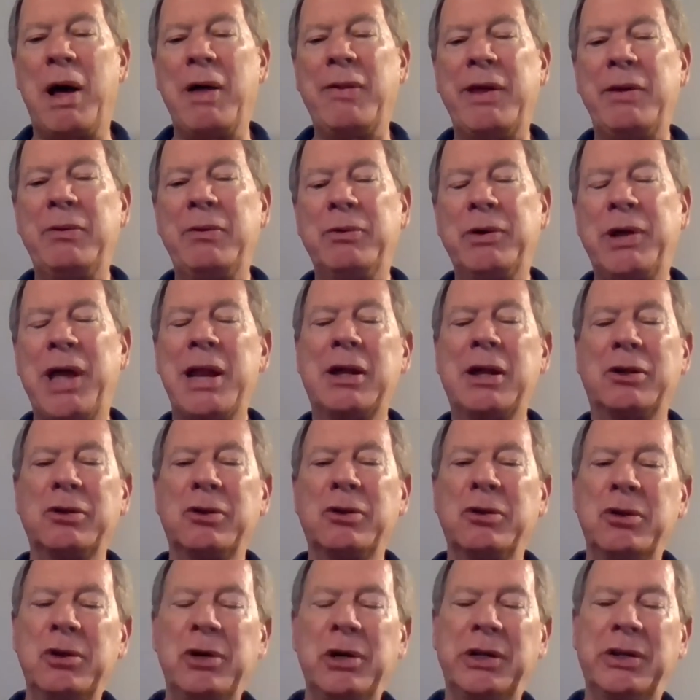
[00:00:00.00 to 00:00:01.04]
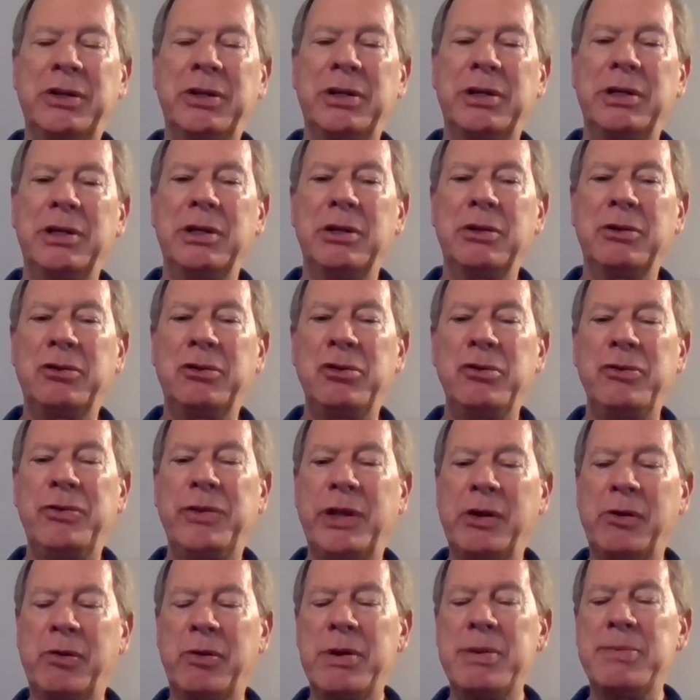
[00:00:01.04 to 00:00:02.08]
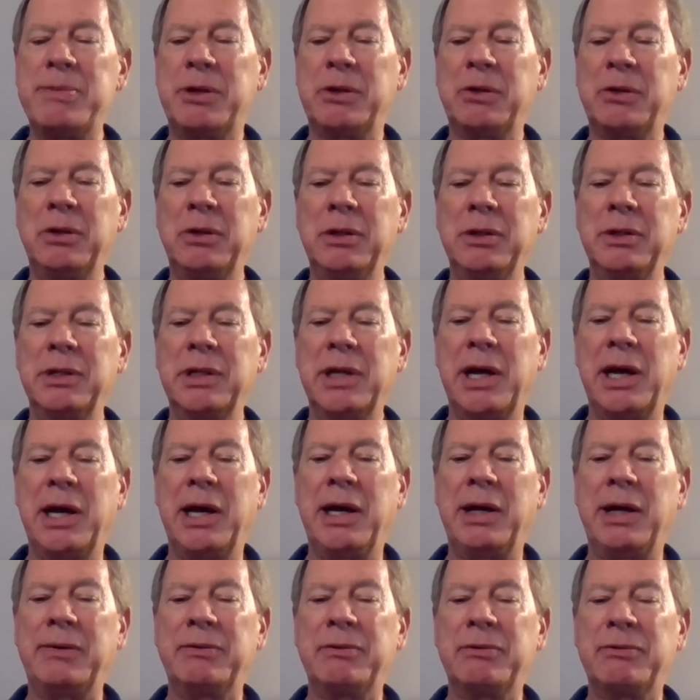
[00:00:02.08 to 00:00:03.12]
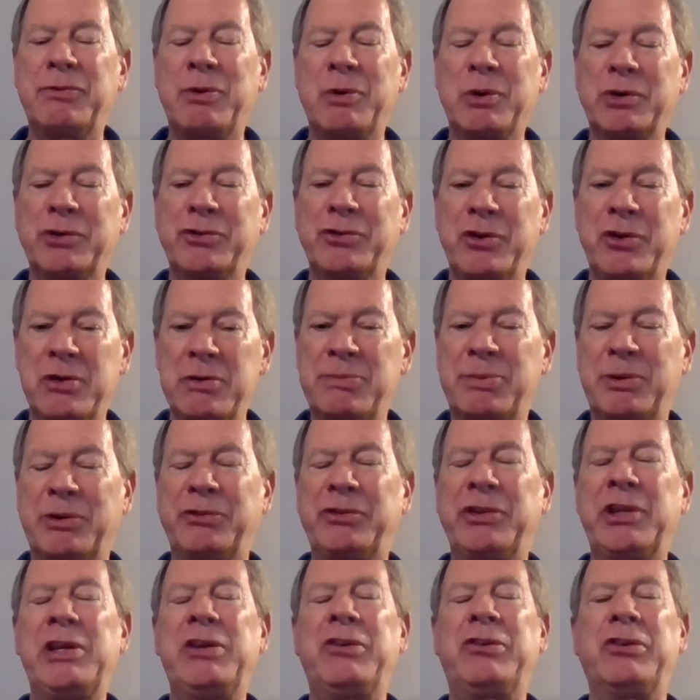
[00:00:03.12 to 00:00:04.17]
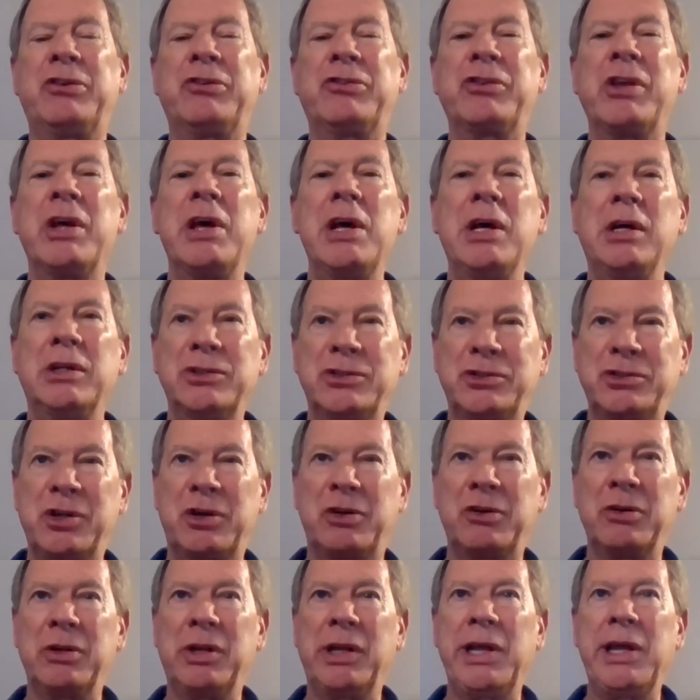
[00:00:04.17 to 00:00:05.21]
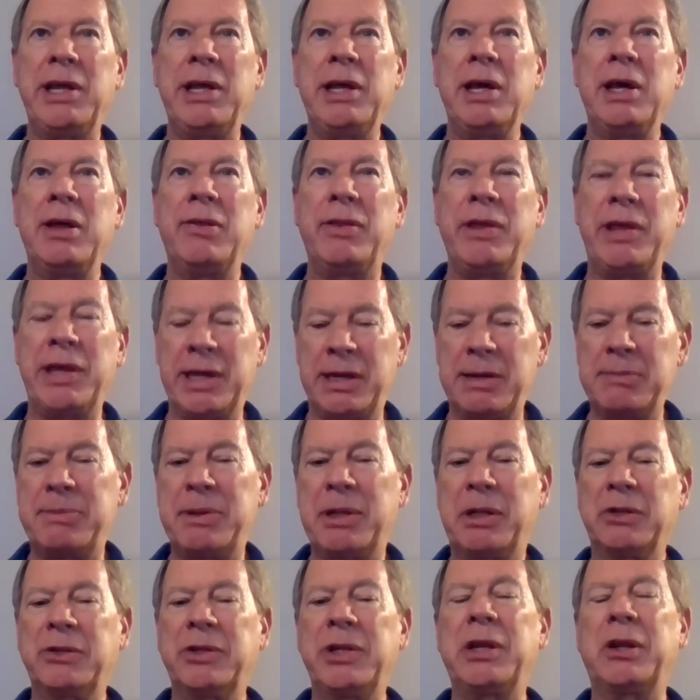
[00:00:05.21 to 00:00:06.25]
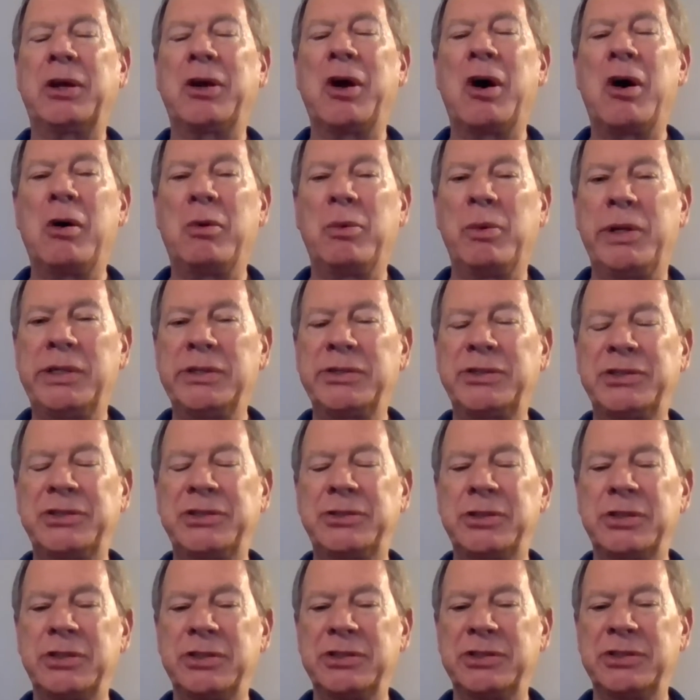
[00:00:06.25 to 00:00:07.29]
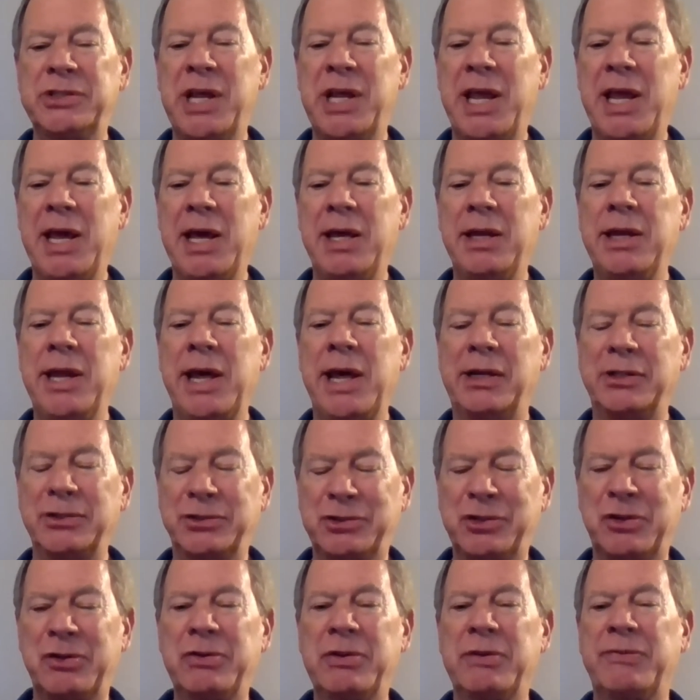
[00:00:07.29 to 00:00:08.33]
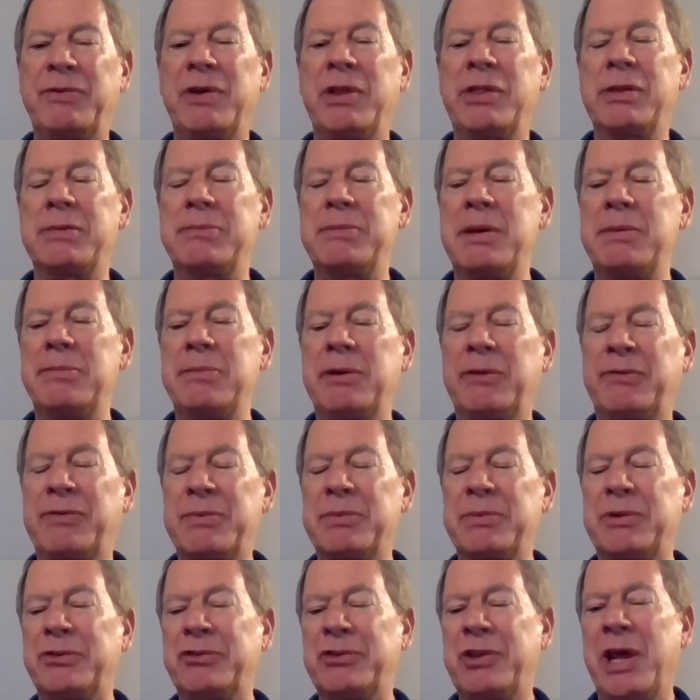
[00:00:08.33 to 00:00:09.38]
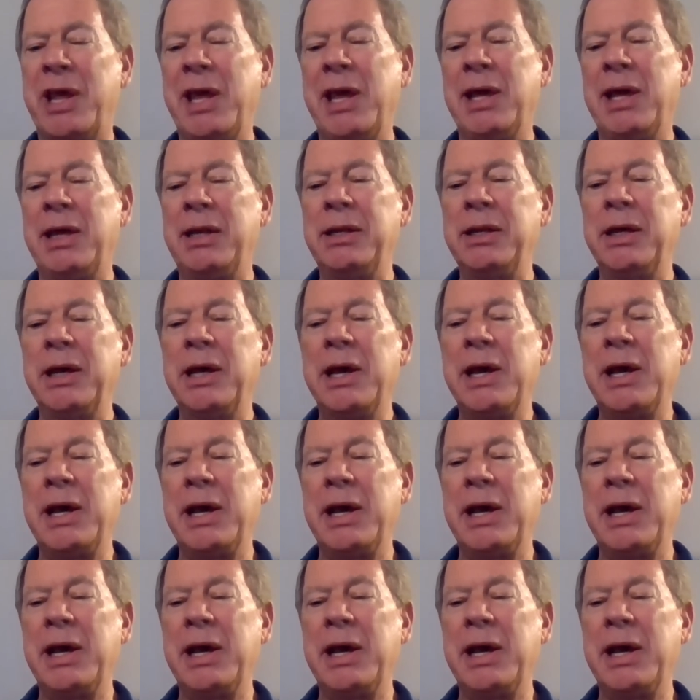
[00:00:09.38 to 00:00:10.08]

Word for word: they kind of looked to the criminal for certain procedures, certainly the inability to call witnesses to the stand and assert the Fifth Amendment from the stand,